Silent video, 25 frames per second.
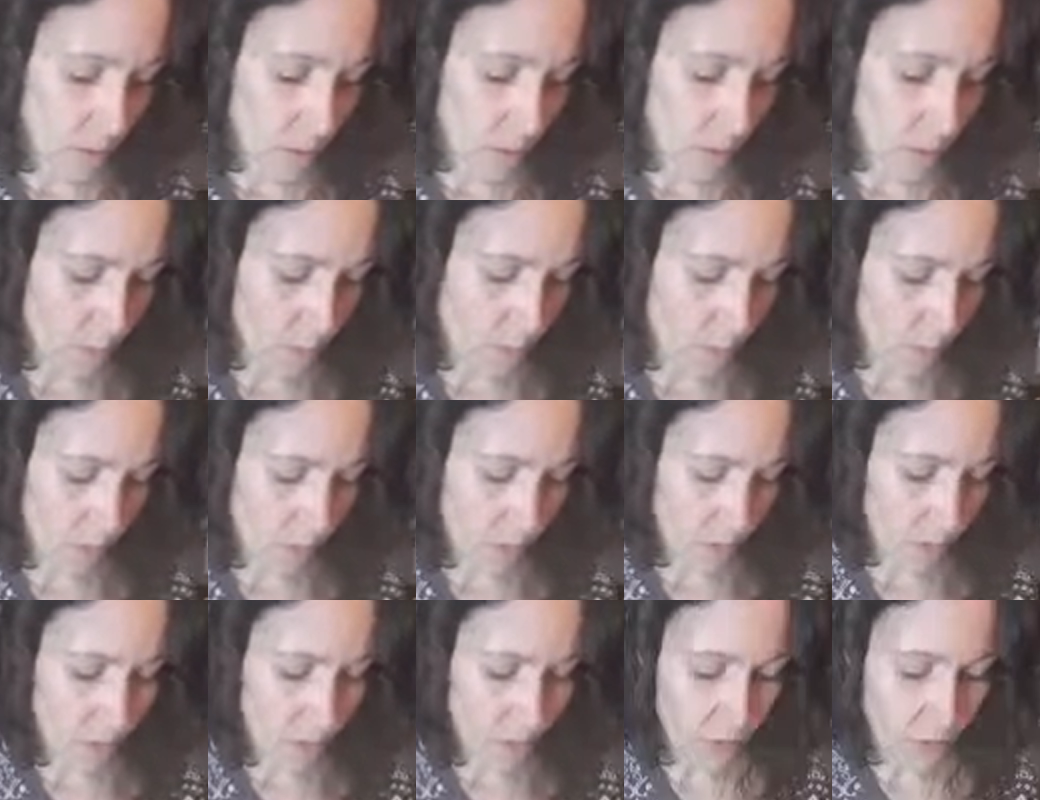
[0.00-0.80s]
there might
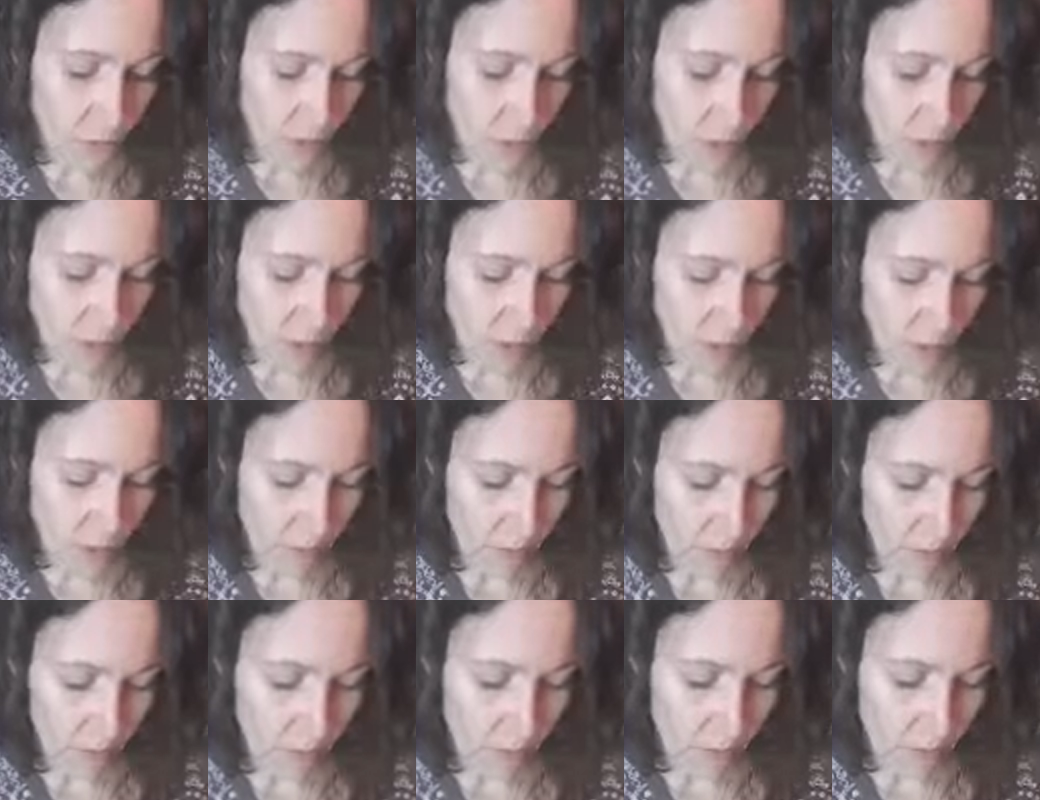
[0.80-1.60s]
be a few seeds
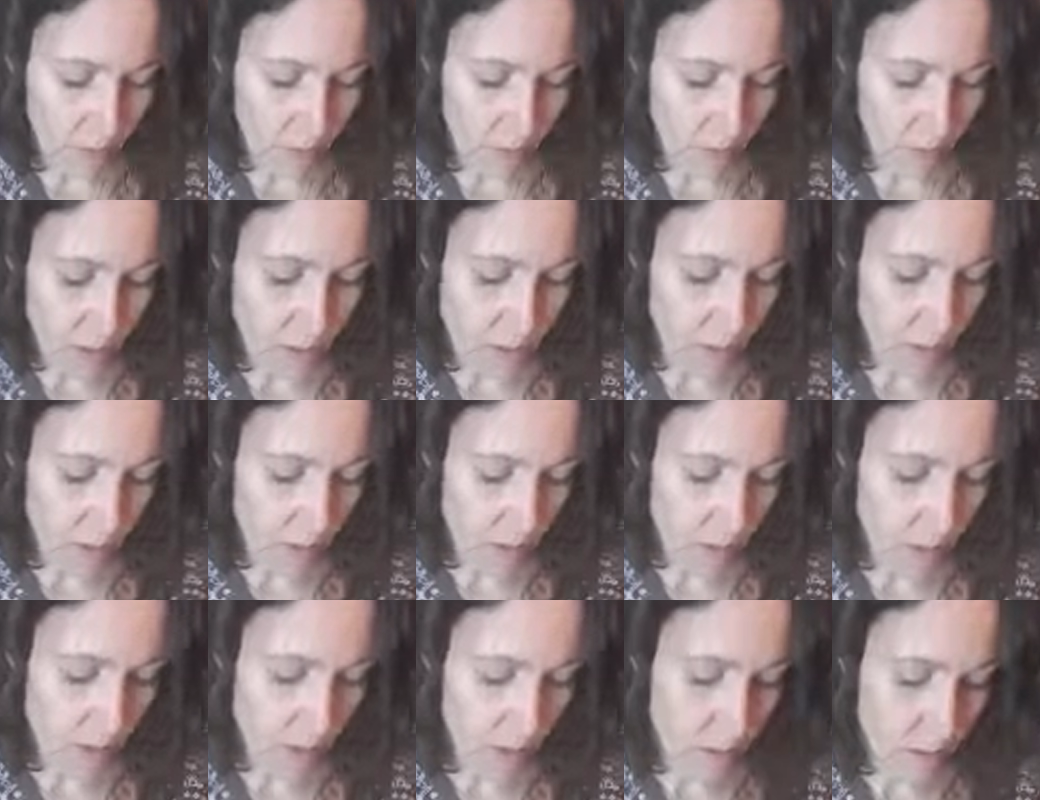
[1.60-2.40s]
left over.
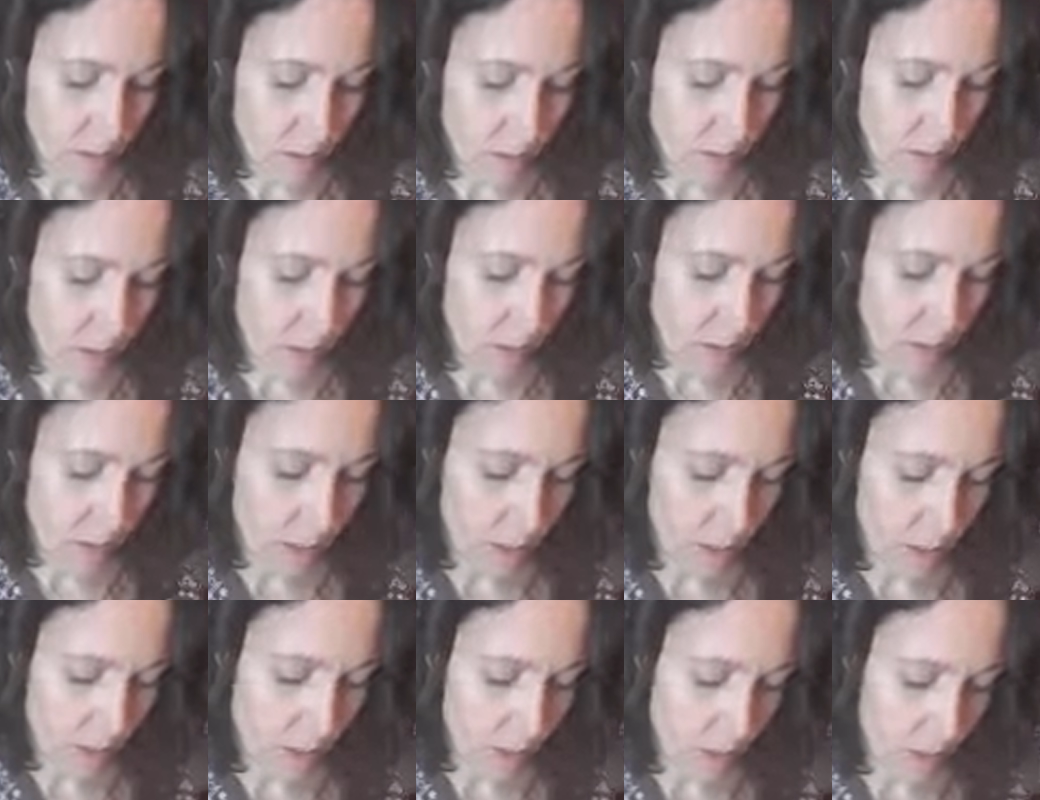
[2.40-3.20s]
I'm
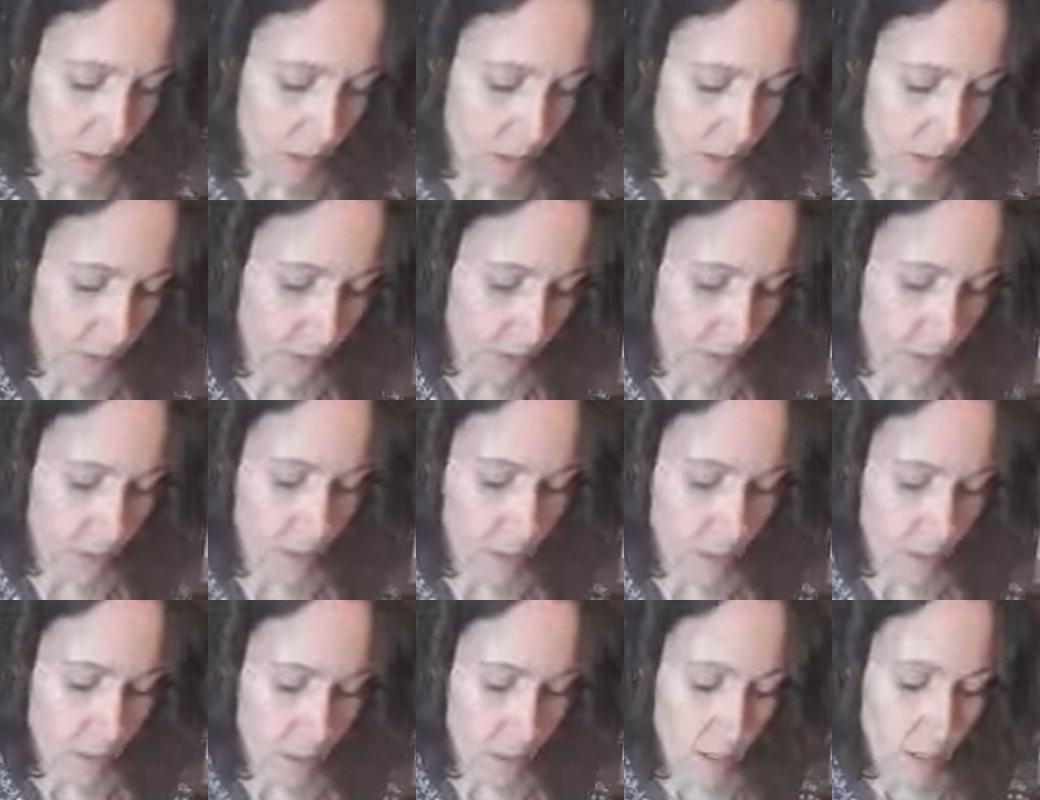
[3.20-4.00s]
gonna get rid of here.